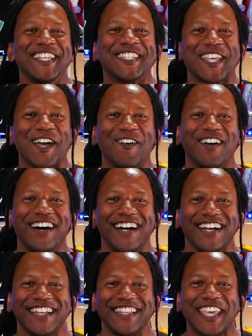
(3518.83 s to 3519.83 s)

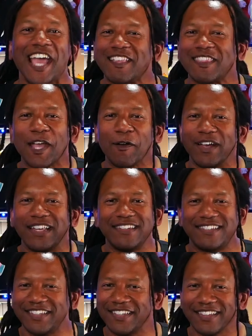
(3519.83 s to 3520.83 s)
So yeah, they're
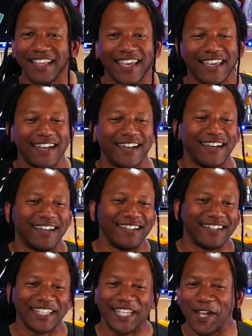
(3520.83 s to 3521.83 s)
into like
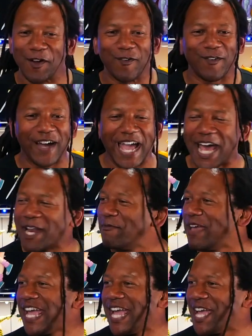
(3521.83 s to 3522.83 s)
anime
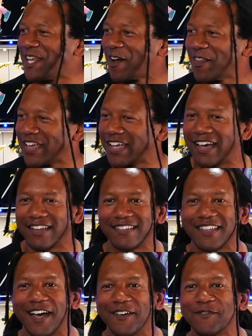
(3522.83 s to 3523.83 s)
and all that kind of
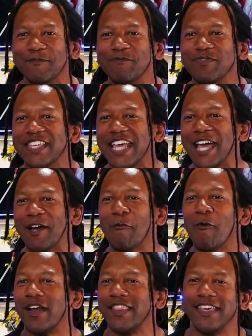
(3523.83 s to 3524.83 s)
stuff. And
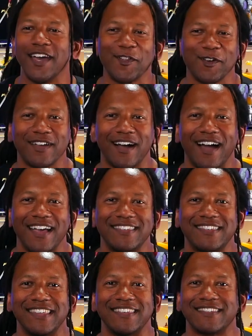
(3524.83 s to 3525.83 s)
one of the other
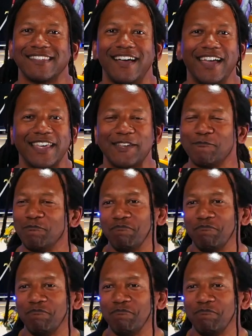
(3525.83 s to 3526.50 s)
guys is like,